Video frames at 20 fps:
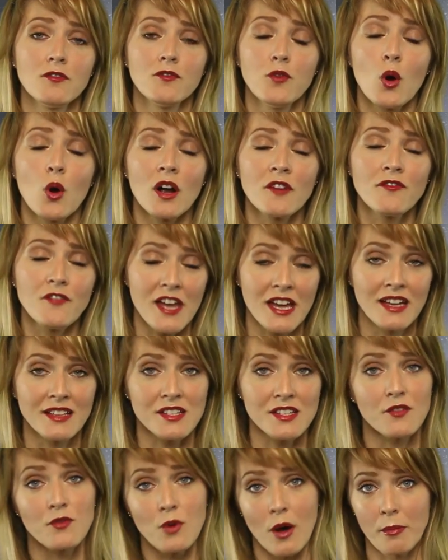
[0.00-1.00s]
for
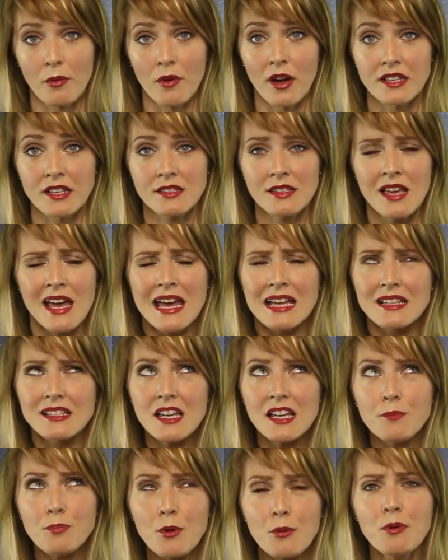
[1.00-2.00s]
fans of WebOS. It's
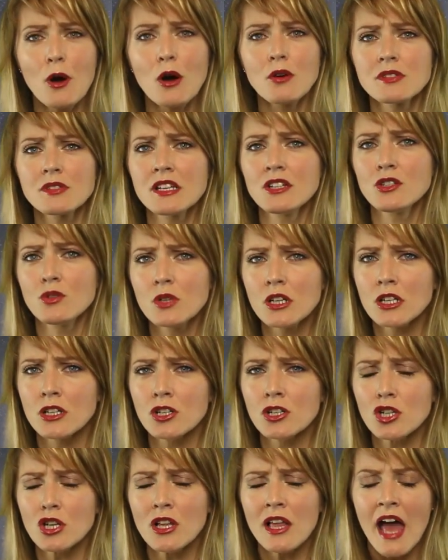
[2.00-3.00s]
like proposing to a
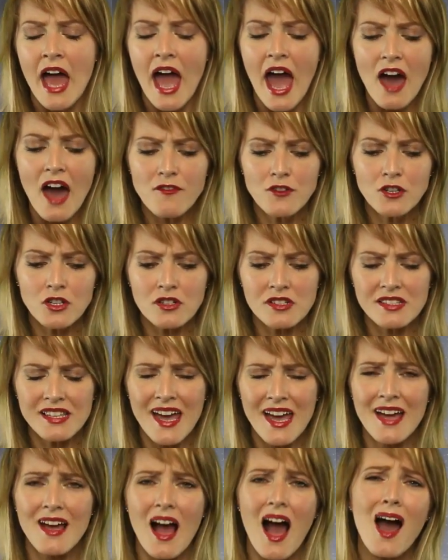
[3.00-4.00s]
girl, having her
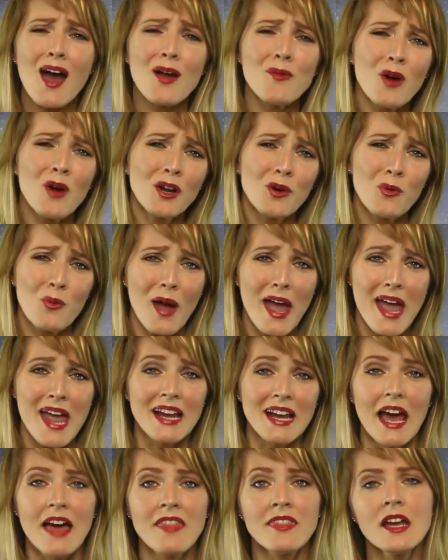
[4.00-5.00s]
say, I want to
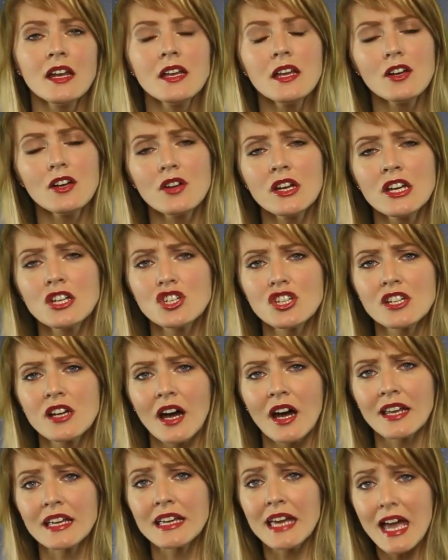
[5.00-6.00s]
wait, and then hearing she
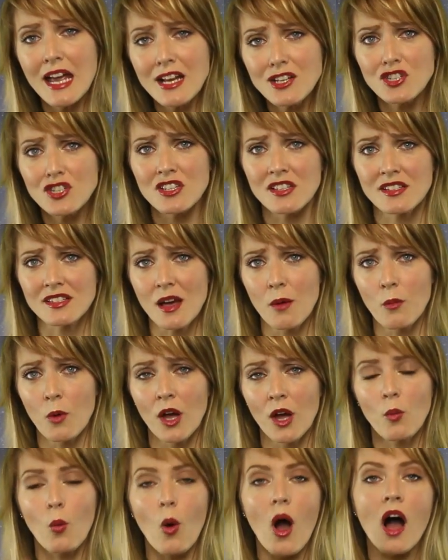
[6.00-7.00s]
got engaged to
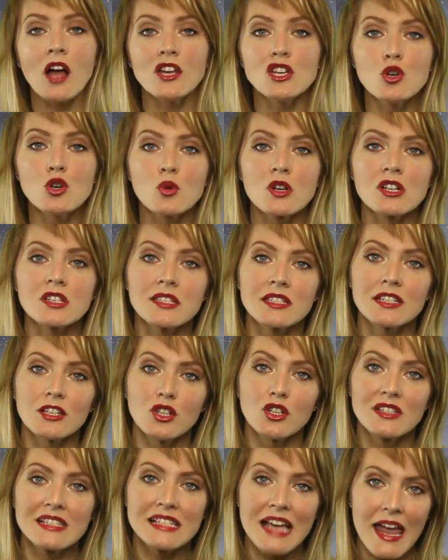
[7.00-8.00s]
someone while you were
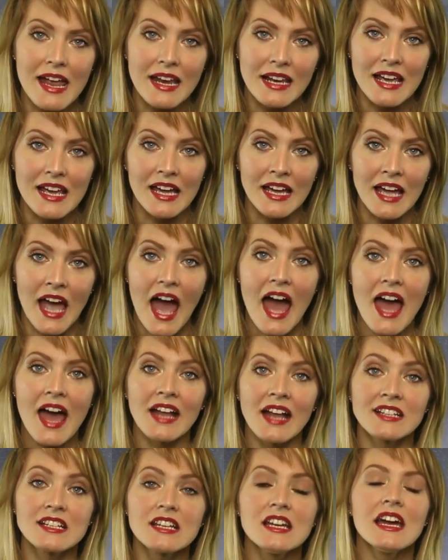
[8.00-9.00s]
still dating
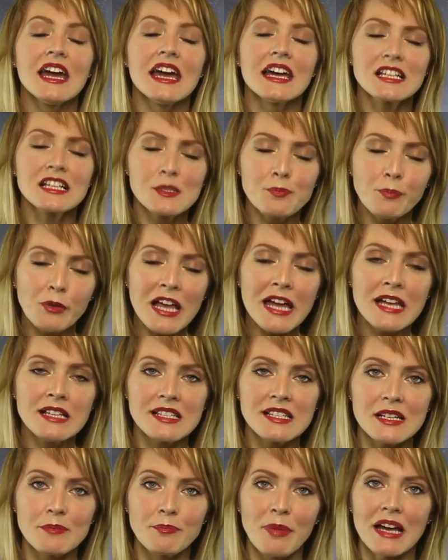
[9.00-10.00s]
and
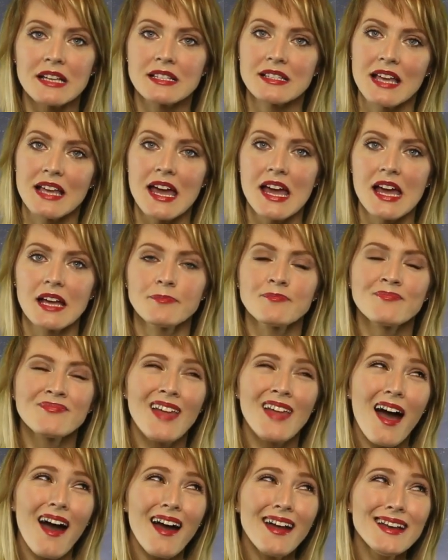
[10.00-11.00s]
explains it by saying,
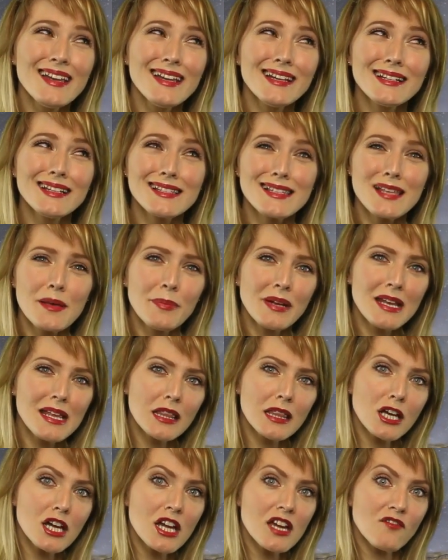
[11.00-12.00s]
I needed somebody
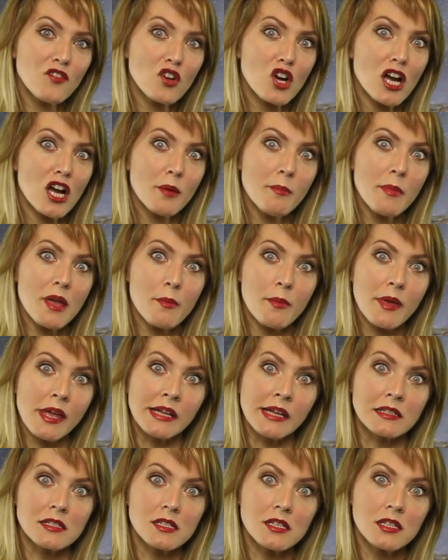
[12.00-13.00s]
looking for
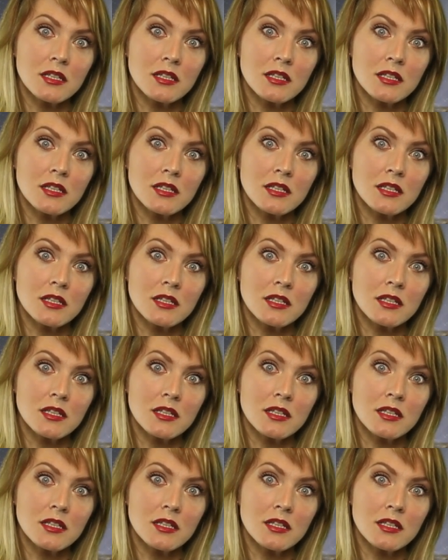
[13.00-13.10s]
commitment.